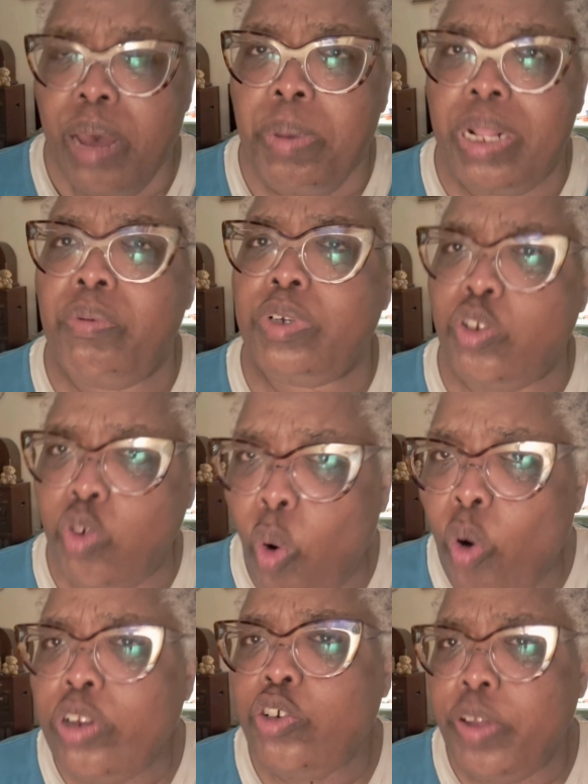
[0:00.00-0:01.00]
but it was
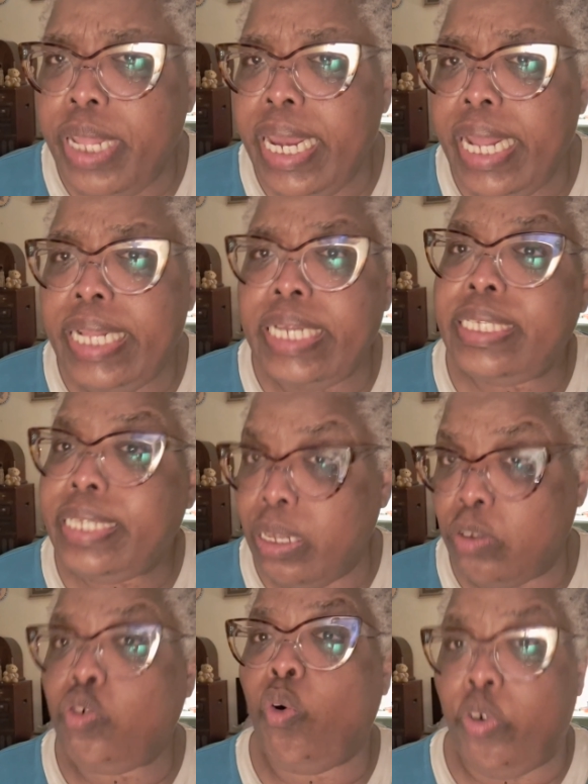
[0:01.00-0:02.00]
torture then and it's
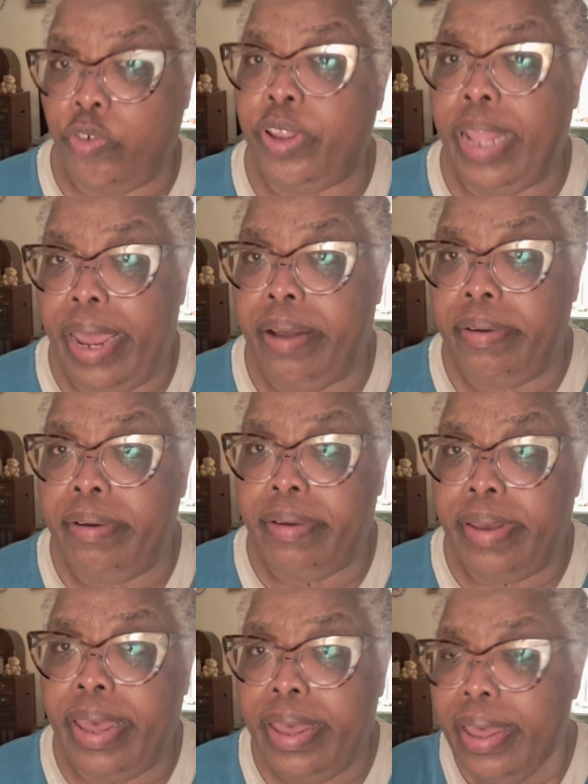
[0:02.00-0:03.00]
still torture now.
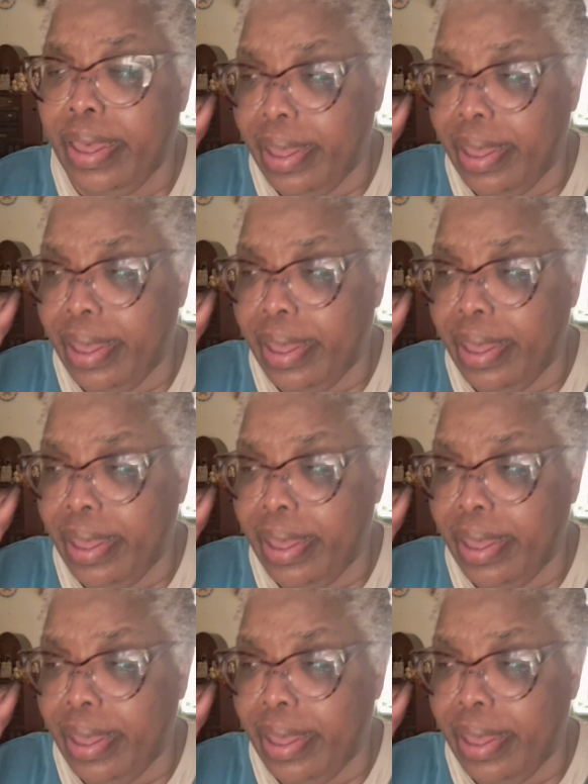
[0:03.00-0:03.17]
Okay.